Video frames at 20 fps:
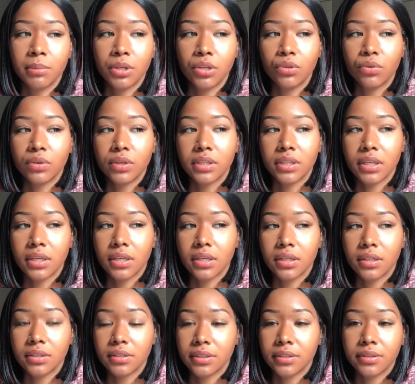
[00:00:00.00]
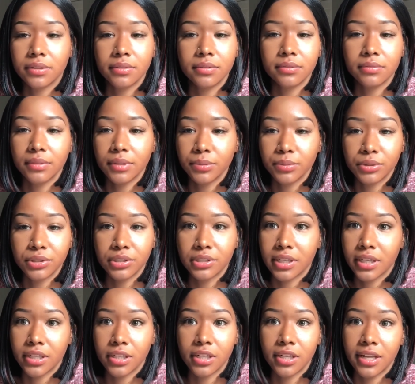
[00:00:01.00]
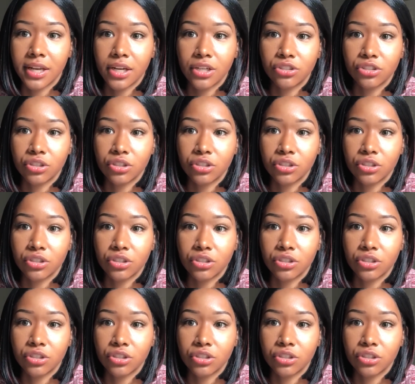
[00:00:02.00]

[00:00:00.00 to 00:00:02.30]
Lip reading: and doing things, and he was just like in a lot of